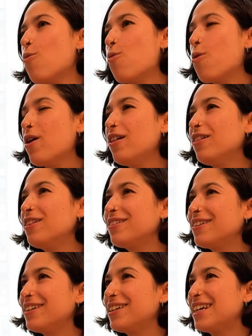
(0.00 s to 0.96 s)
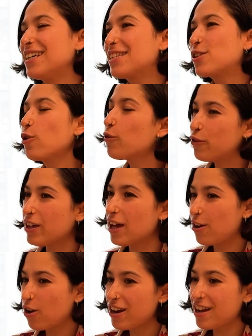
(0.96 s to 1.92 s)
Well, Sofia
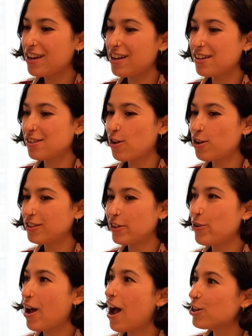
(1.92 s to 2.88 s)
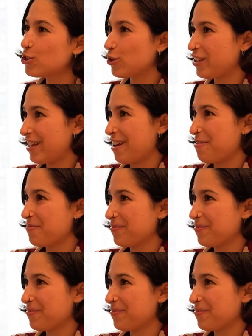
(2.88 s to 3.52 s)
Loren is not her actual name.